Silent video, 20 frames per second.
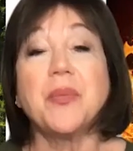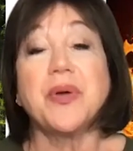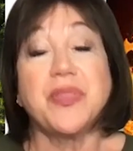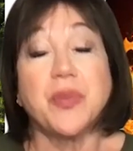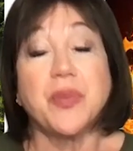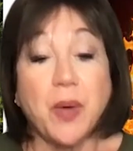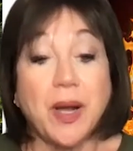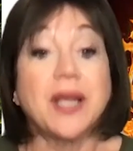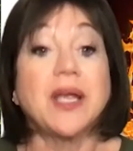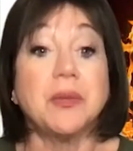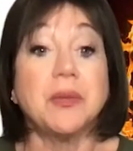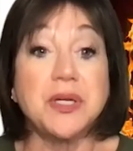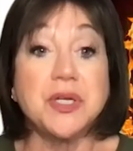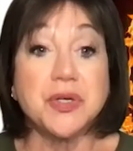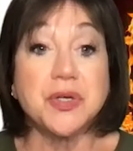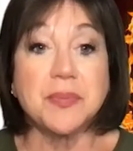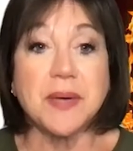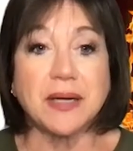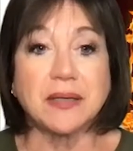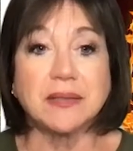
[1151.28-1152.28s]
with the what can we
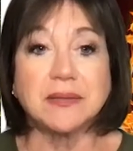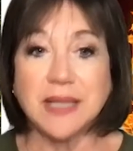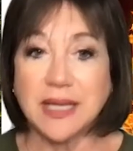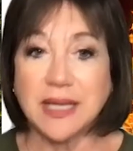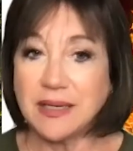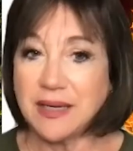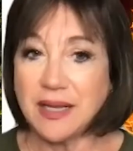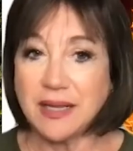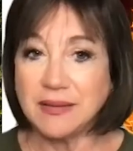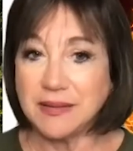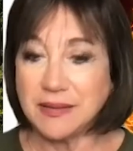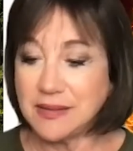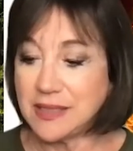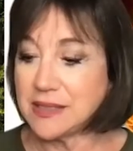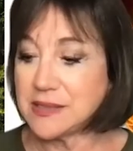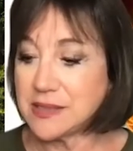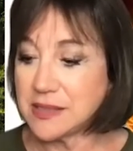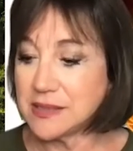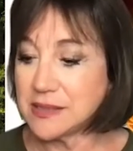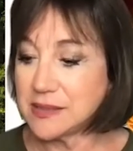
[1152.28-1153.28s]
do about it? And, and
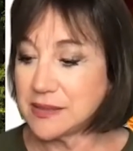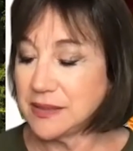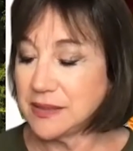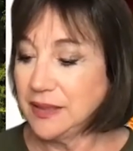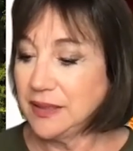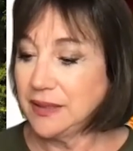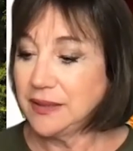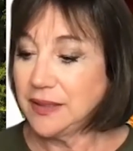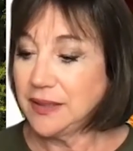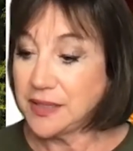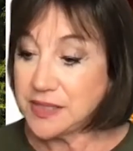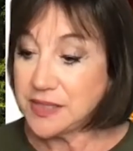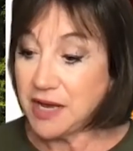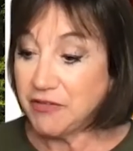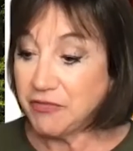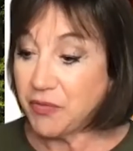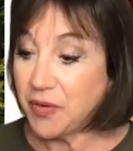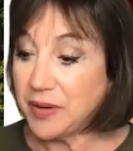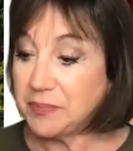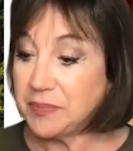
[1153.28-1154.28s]
this is a
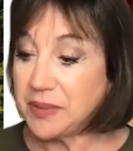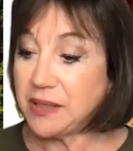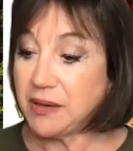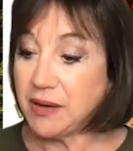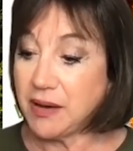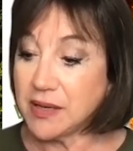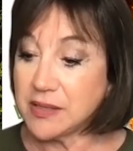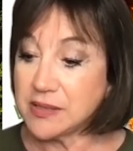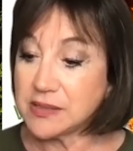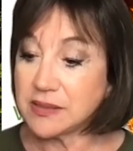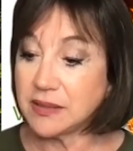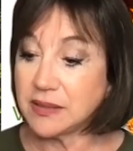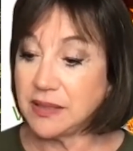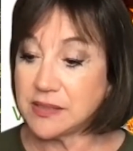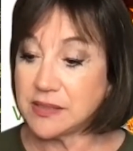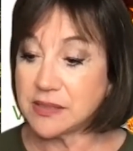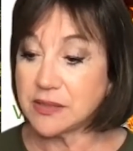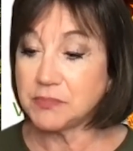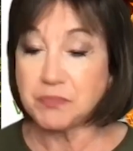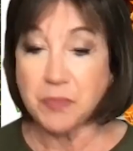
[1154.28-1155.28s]
tough one because
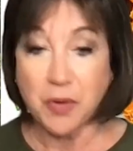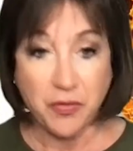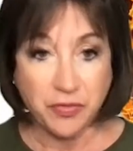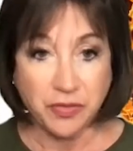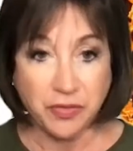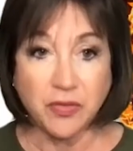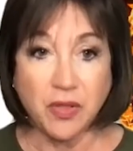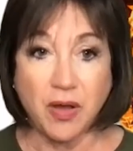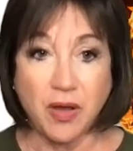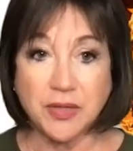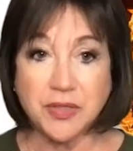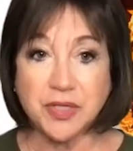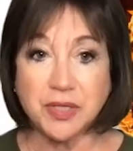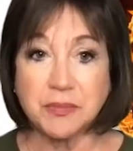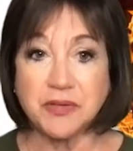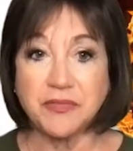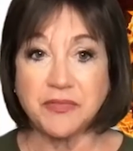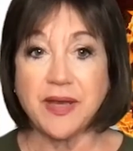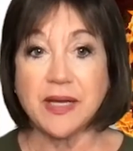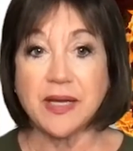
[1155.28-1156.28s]
it's both the long term
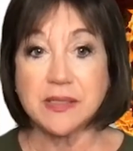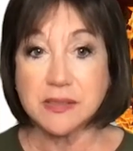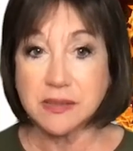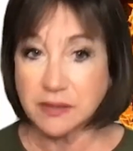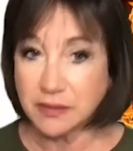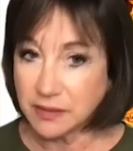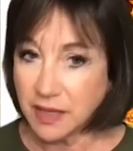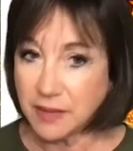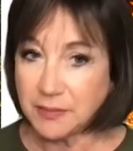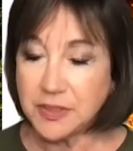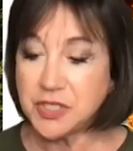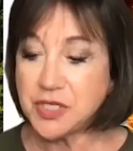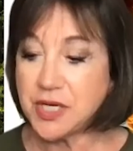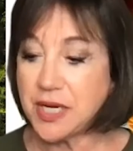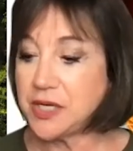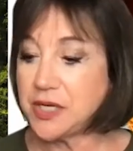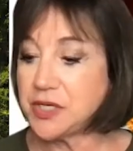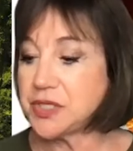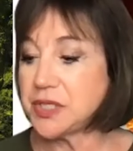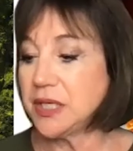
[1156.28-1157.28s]
effects, climate
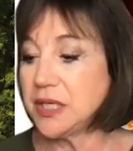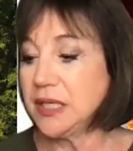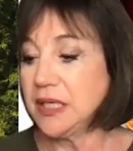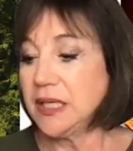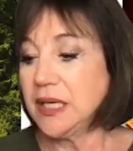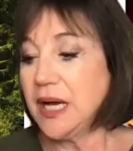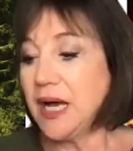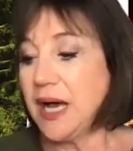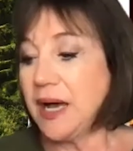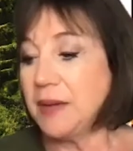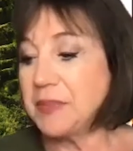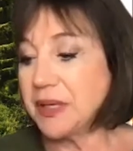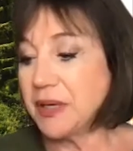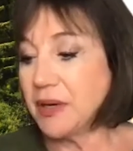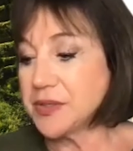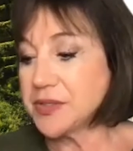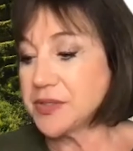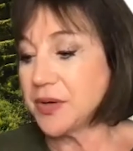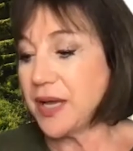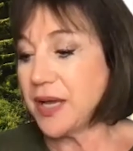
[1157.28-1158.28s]
change, yeah. Uh, but
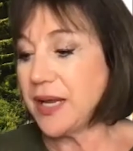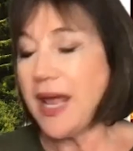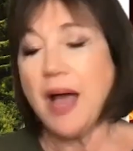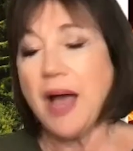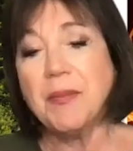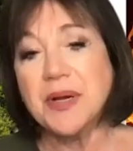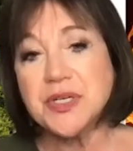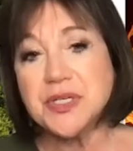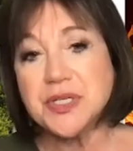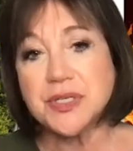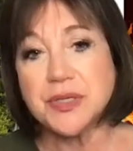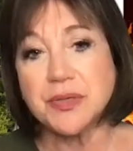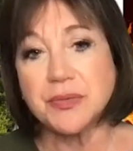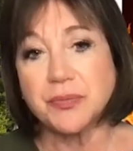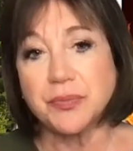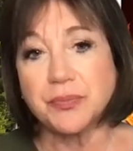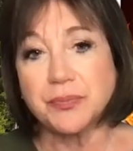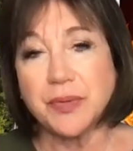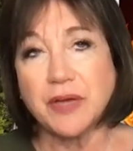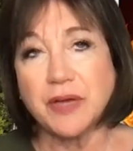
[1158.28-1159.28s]
also, and how much
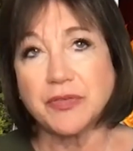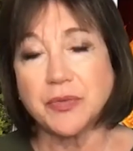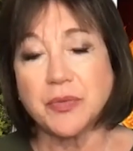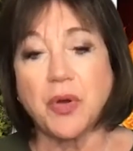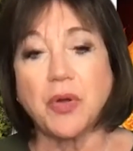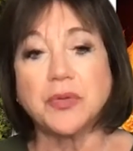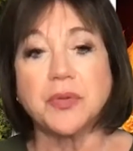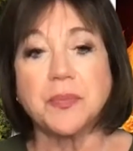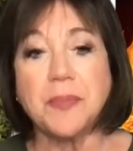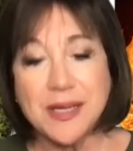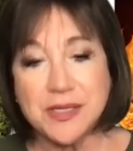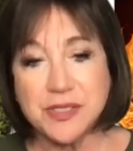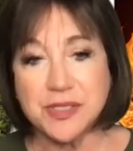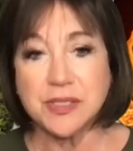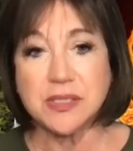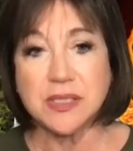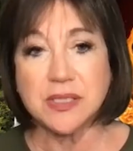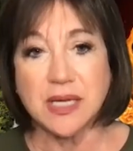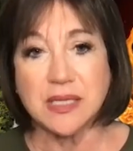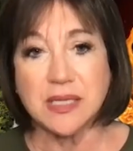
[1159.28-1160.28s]
of a role do
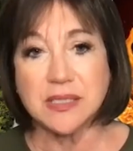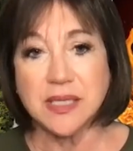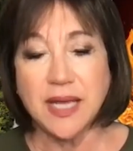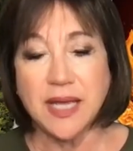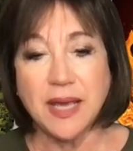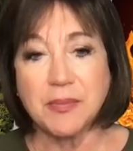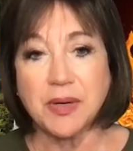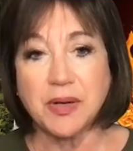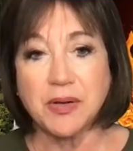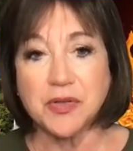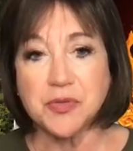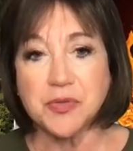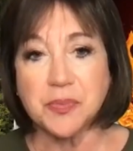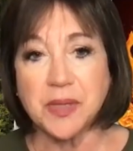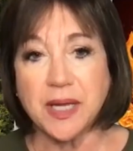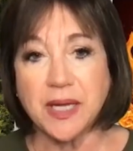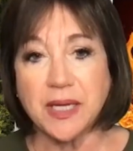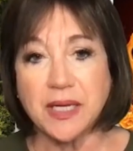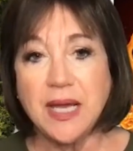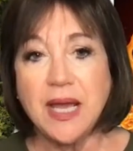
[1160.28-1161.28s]
pesticides and chemicals
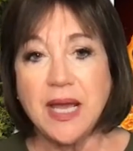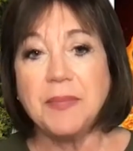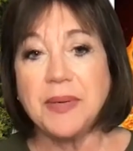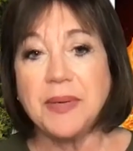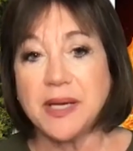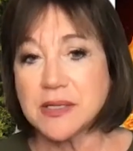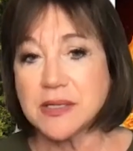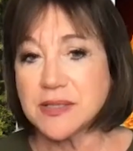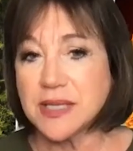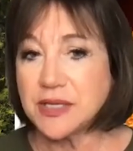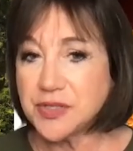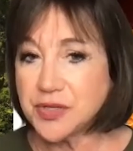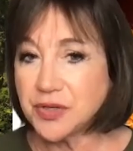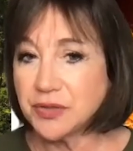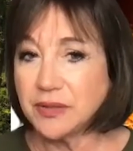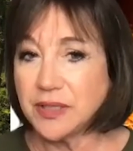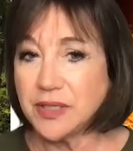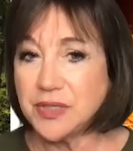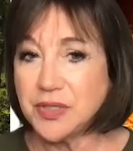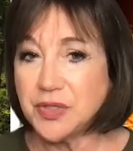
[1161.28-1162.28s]
play? Because they
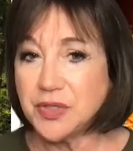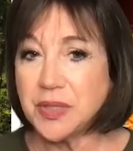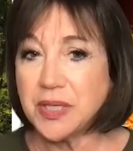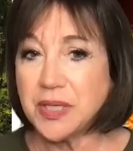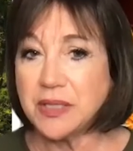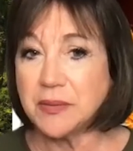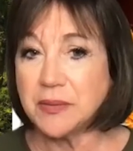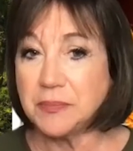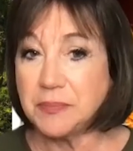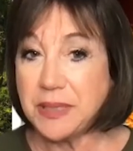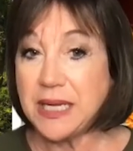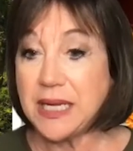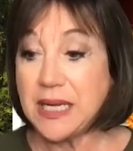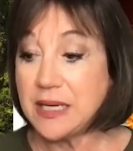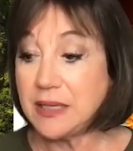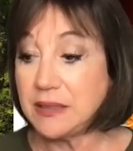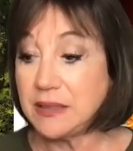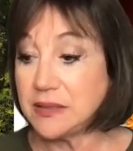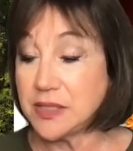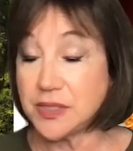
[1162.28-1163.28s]
certainly do in the
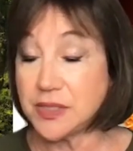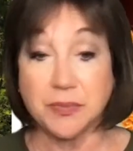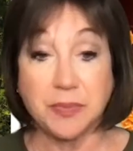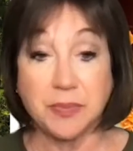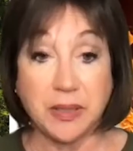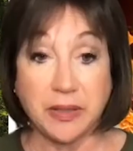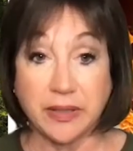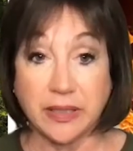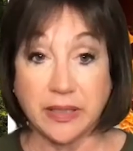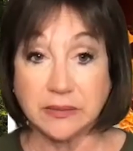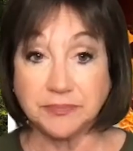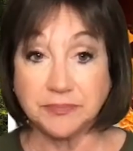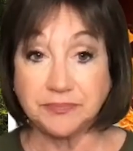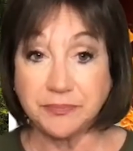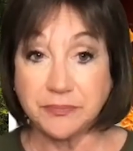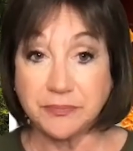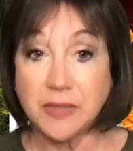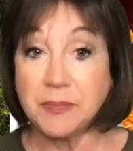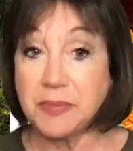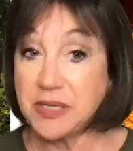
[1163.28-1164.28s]
bee disappearing
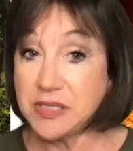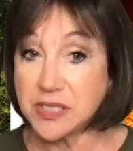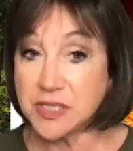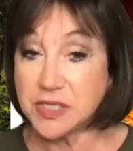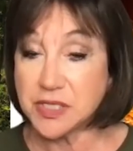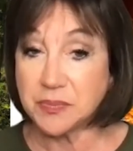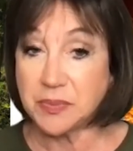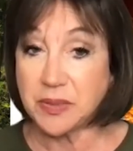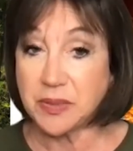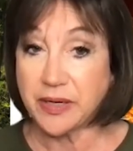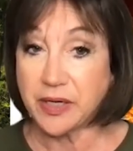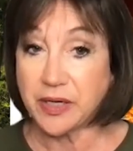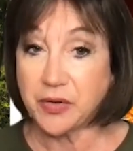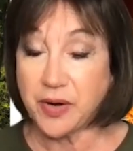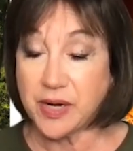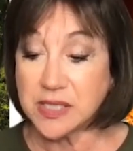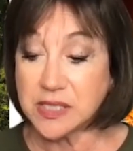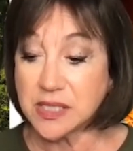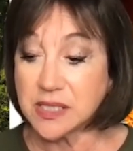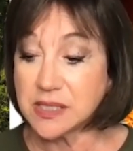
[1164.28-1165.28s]
Bees yes. disappearing
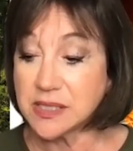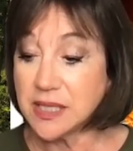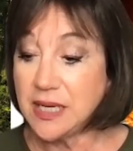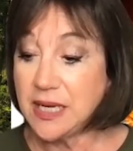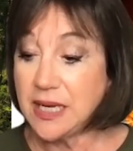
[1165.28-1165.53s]
crisis.